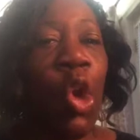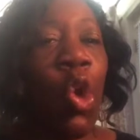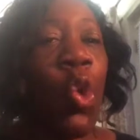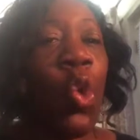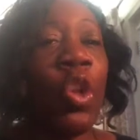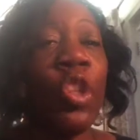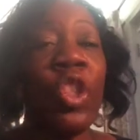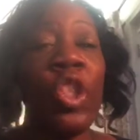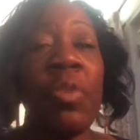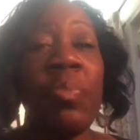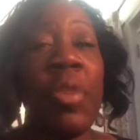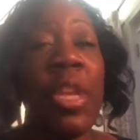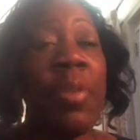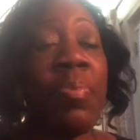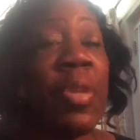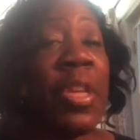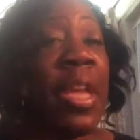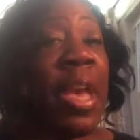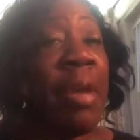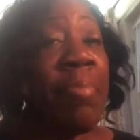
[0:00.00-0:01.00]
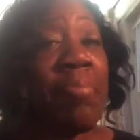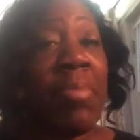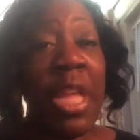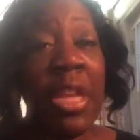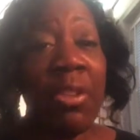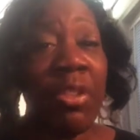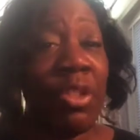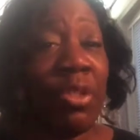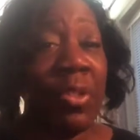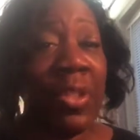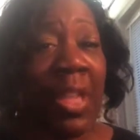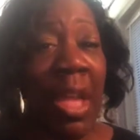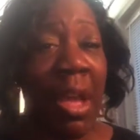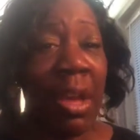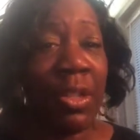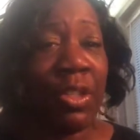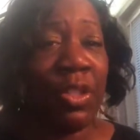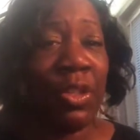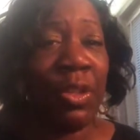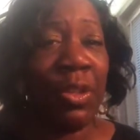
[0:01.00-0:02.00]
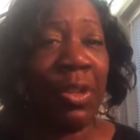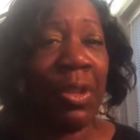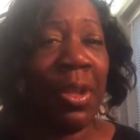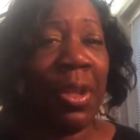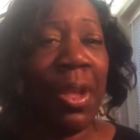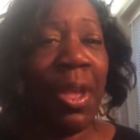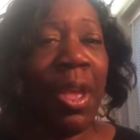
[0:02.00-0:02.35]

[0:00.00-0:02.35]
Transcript: or she may be a medical doctor,